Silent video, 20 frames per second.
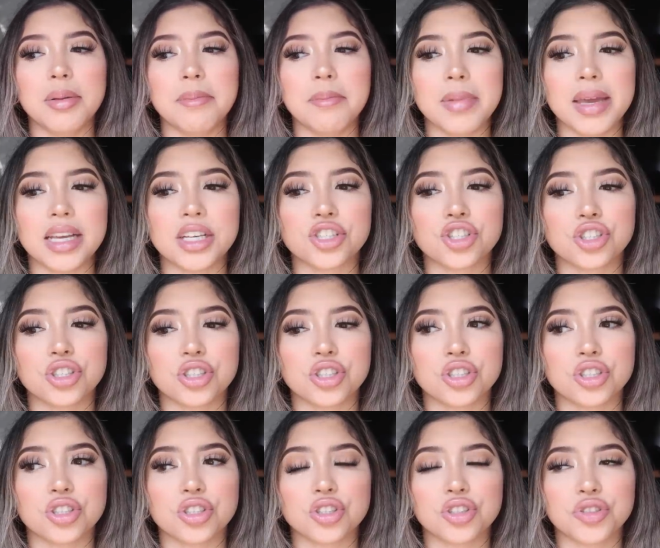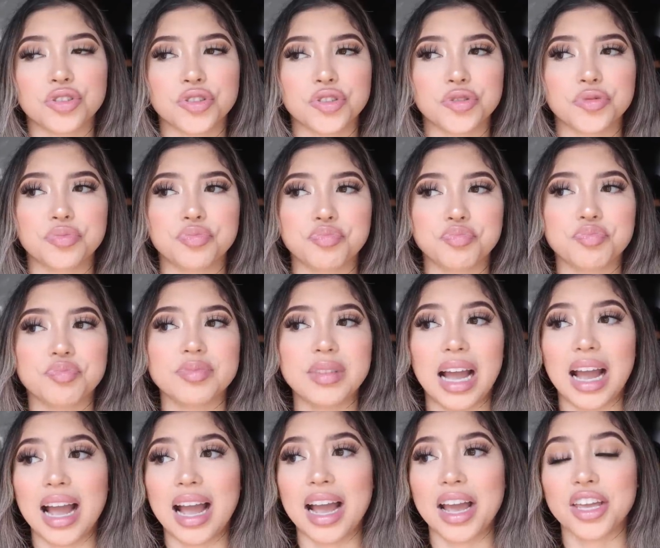Make sure
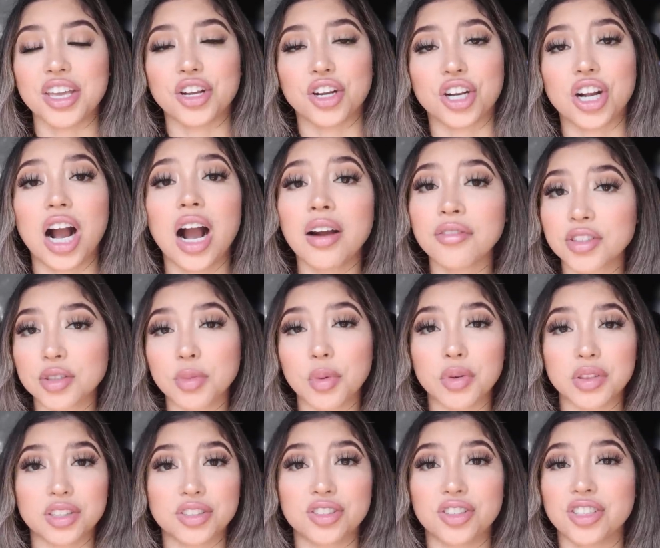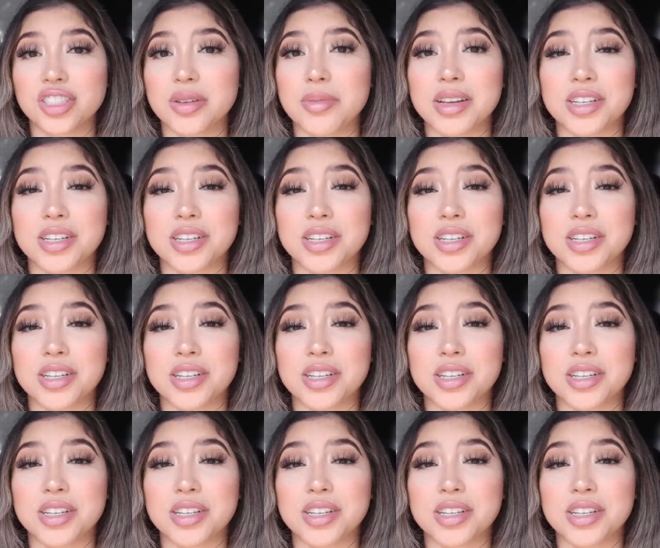that you're comfortable with your surgery.